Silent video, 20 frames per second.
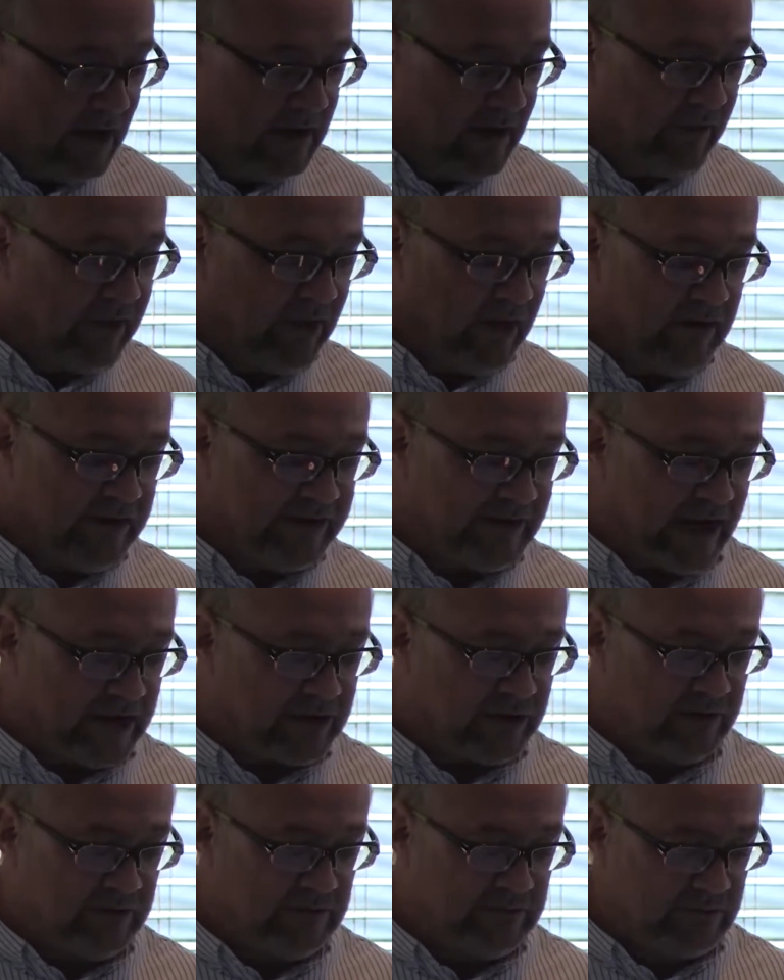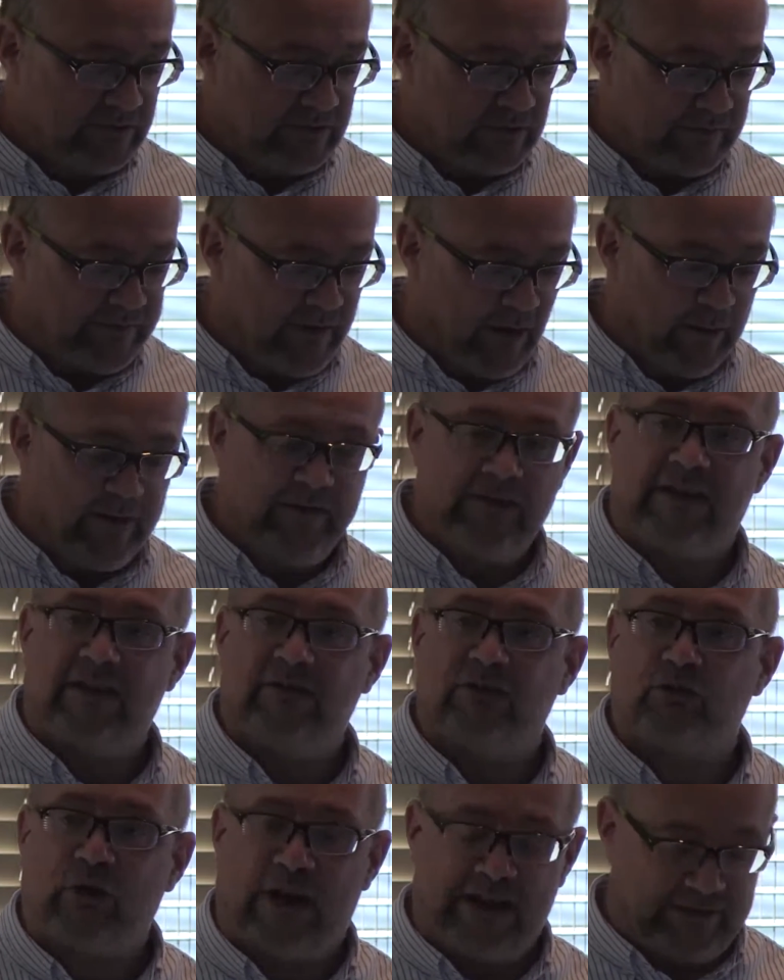Another is action following the
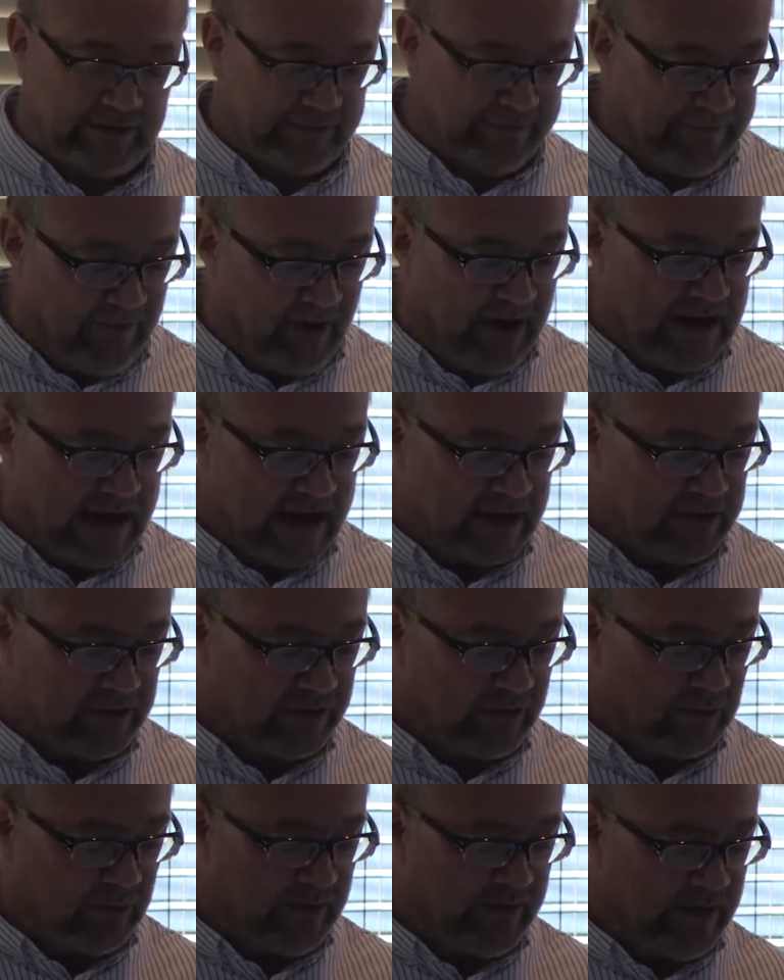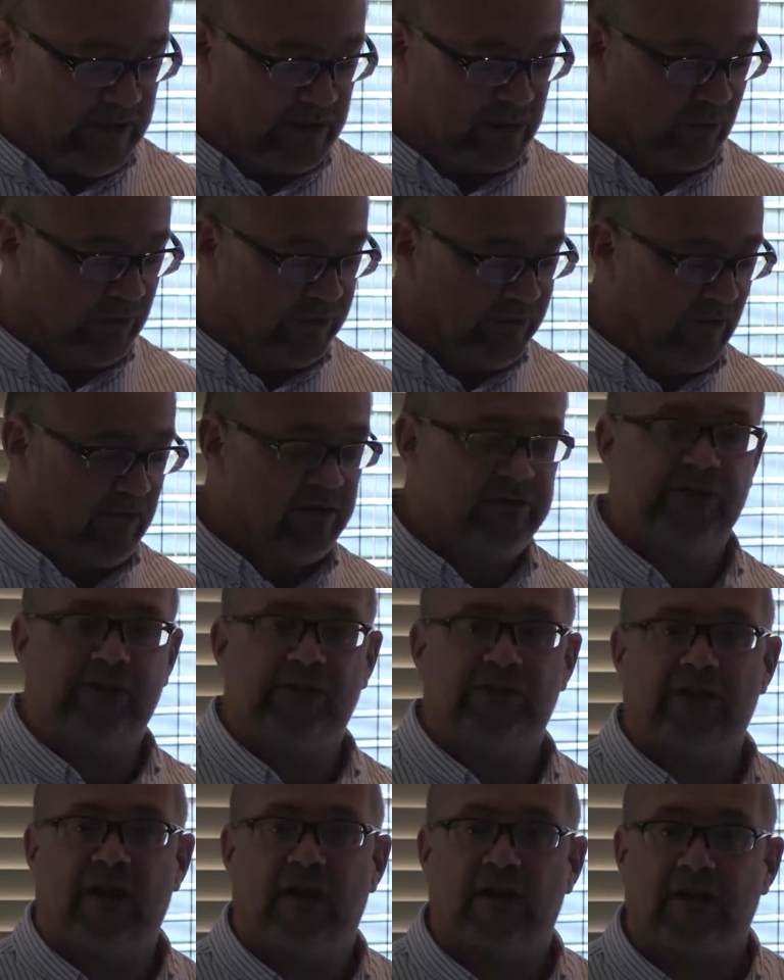constraints of finance, with each authority
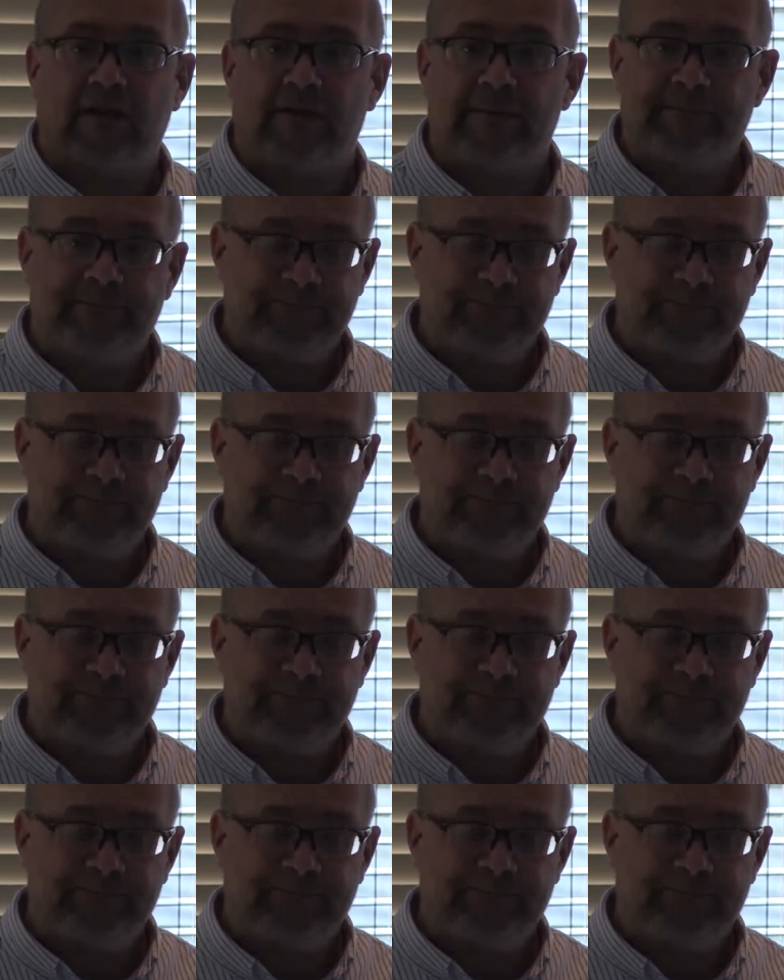stuck